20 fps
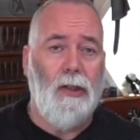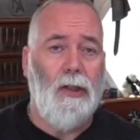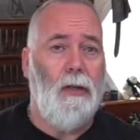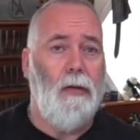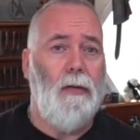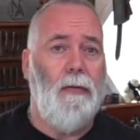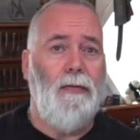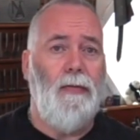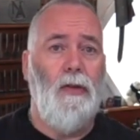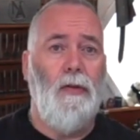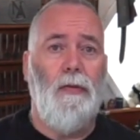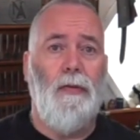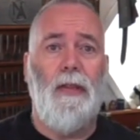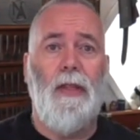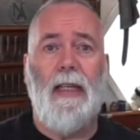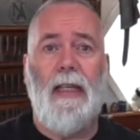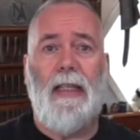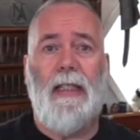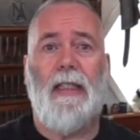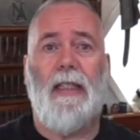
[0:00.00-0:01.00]
So if your
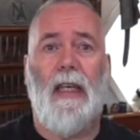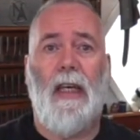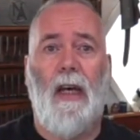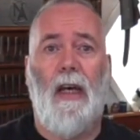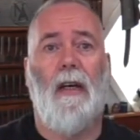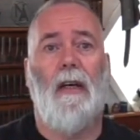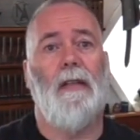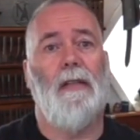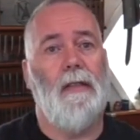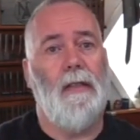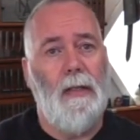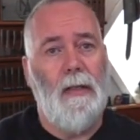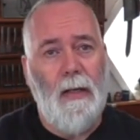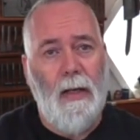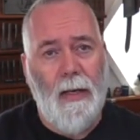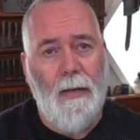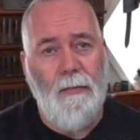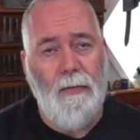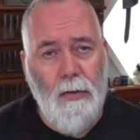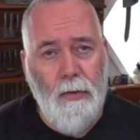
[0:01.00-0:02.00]
thing is cars, then you
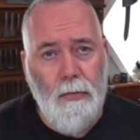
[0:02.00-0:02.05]
have the